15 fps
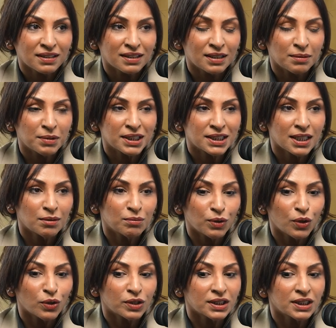cream and sun
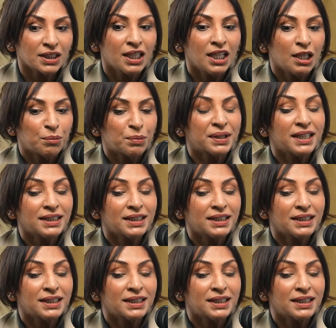blocks, but